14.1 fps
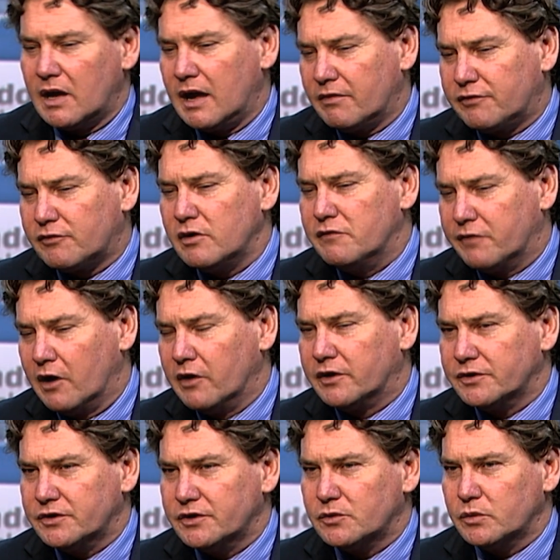three
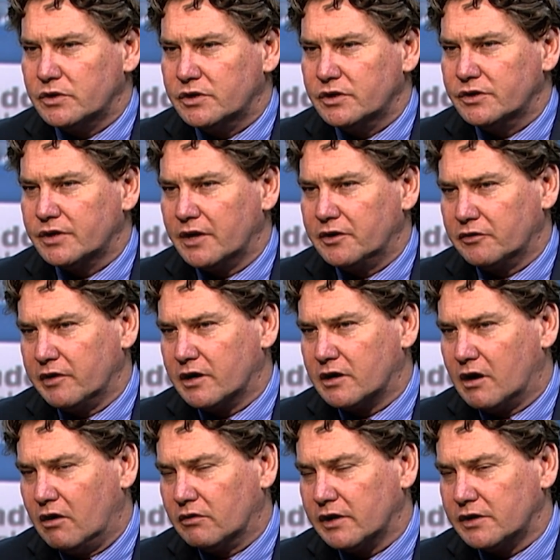focuses, which is underground
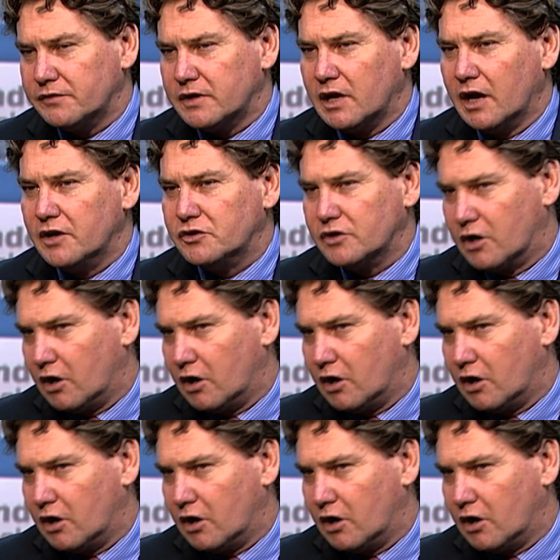coal gasification,